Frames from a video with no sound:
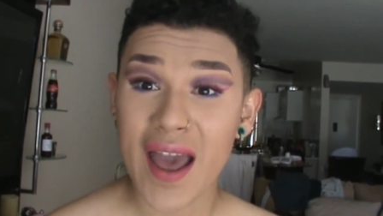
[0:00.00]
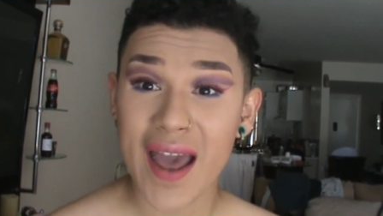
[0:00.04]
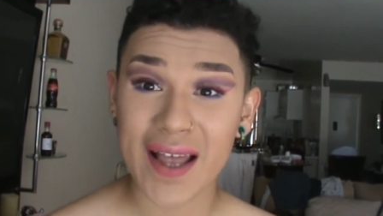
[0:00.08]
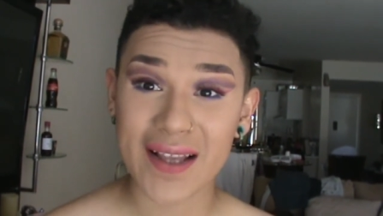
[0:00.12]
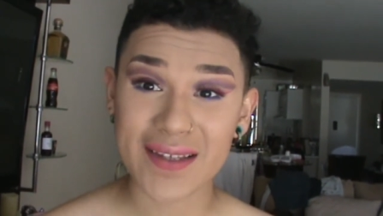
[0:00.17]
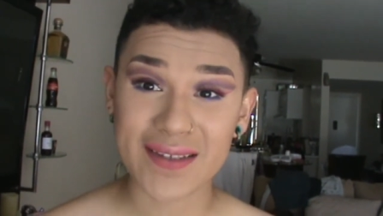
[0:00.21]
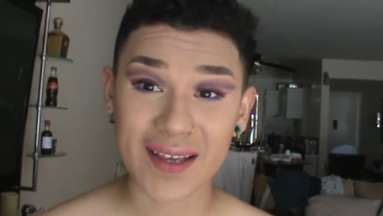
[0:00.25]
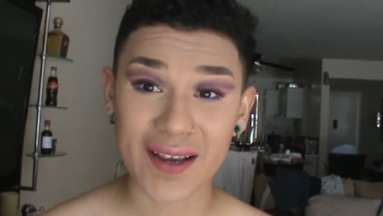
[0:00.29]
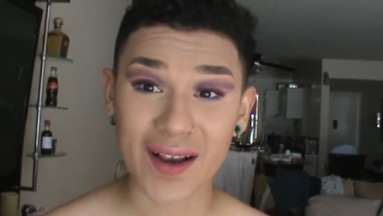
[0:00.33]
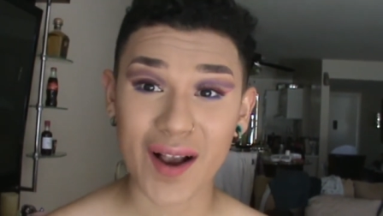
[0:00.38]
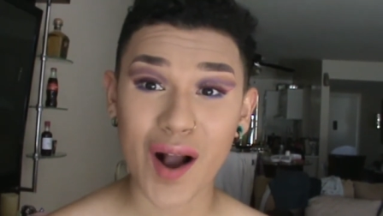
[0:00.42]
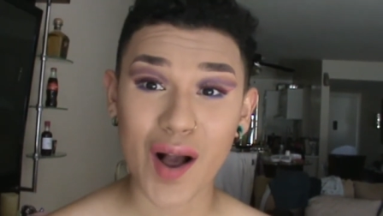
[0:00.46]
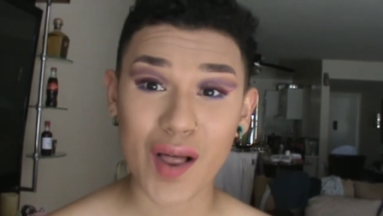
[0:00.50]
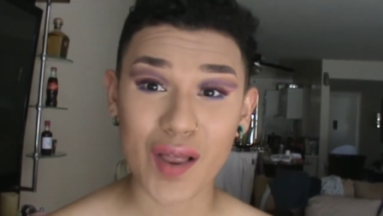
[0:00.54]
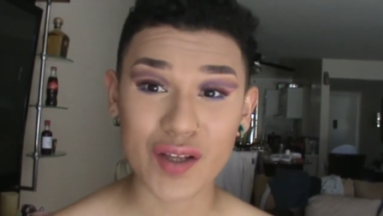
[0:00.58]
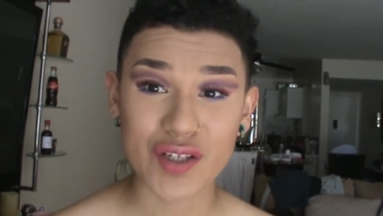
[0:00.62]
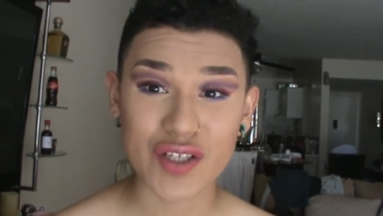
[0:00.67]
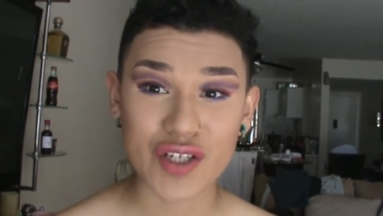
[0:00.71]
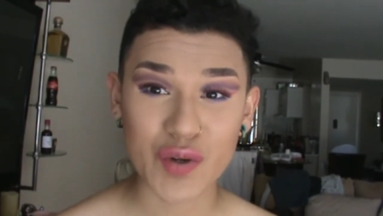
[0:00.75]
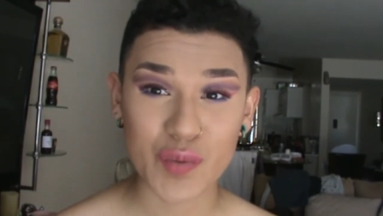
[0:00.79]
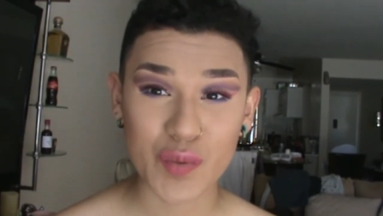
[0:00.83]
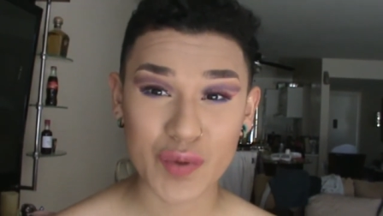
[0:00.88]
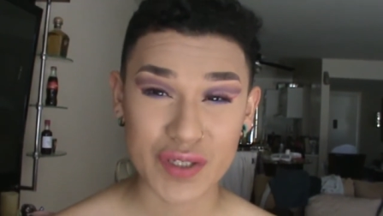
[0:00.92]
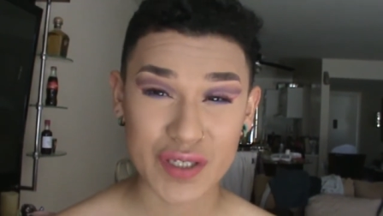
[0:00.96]
in
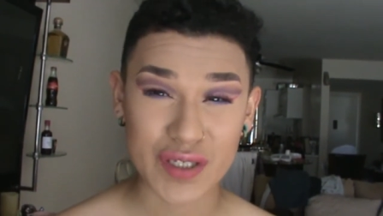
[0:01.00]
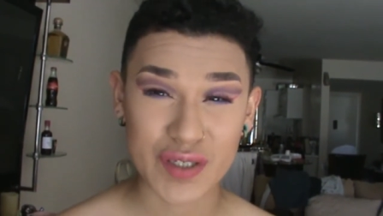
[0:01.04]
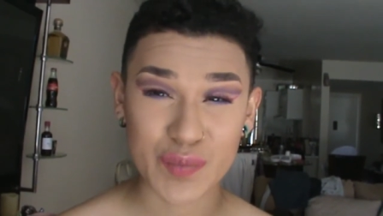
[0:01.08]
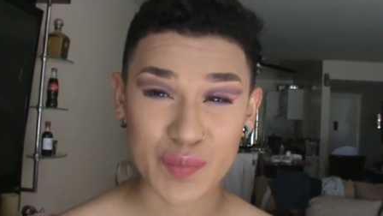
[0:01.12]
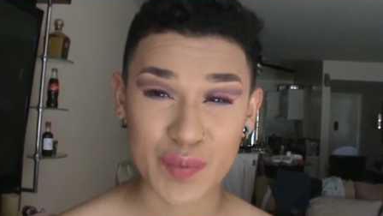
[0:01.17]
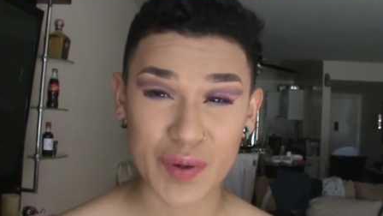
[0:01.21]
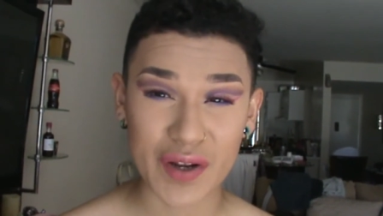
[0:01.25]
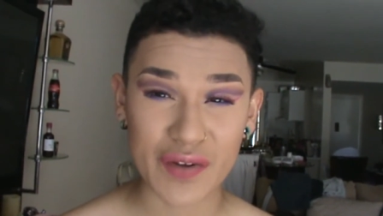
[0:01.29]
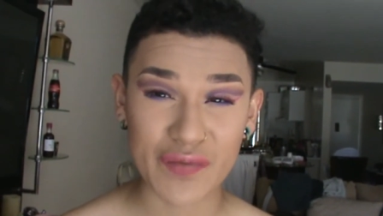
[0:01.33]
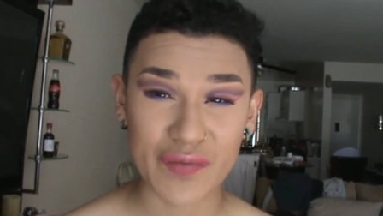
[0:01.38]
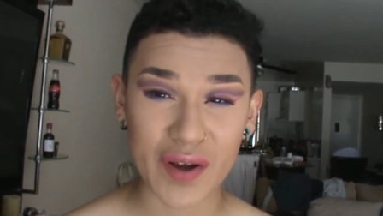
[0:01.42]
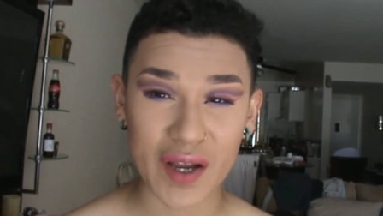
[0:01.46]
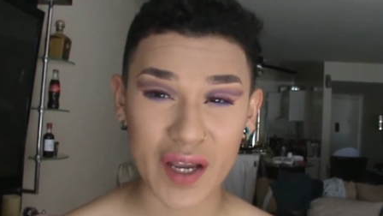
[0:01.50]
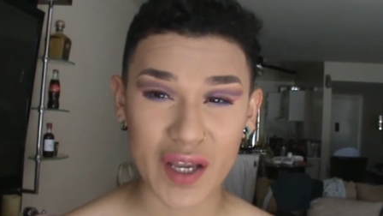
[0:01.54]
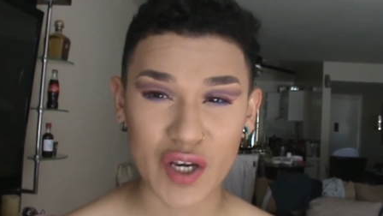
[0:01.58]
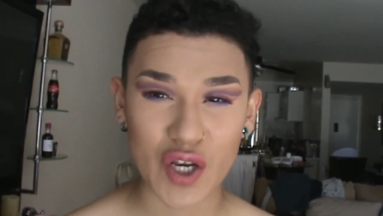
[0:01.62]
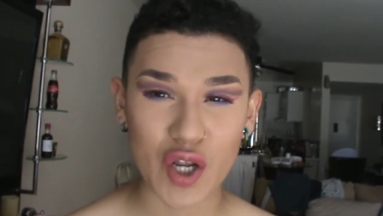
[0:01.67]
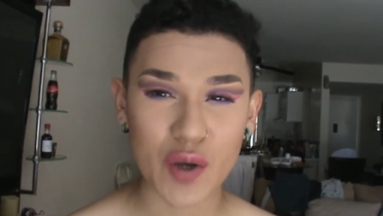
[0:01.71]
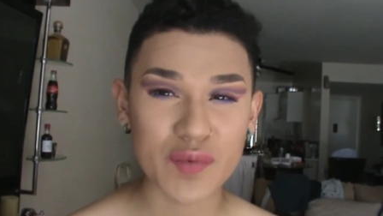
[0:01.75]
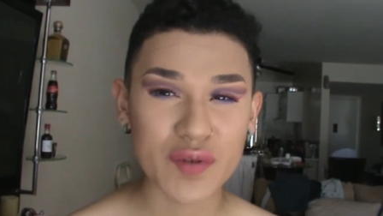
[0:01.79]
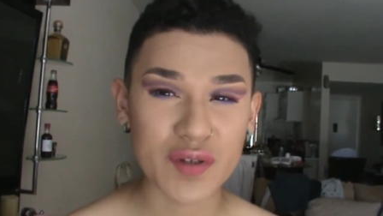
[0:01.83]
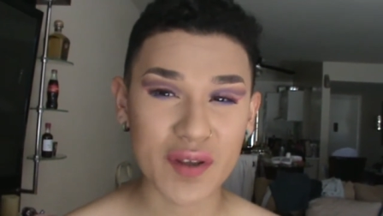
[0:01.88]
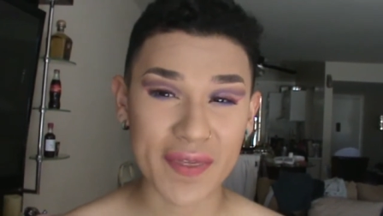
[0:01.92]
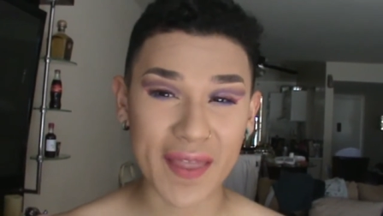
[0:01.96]
psychology, which is pretty fucking dope.